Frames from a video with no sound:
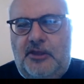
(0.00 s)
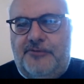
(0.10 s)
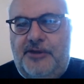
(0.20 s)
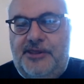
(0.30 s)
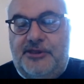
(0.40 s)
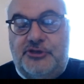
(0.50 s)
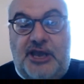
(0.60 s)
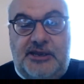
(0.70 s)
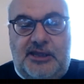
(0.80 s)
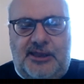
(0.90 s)
First,
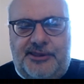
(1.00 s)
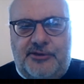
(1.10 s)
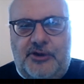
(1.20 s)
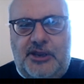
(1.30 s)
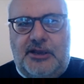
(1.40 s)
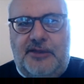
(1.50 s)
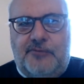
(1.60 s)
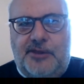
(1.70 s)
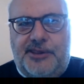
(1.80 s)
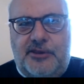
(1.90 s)
China historically
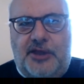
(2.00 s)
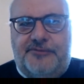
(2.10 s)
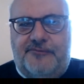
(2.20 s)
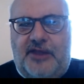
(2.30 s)
was not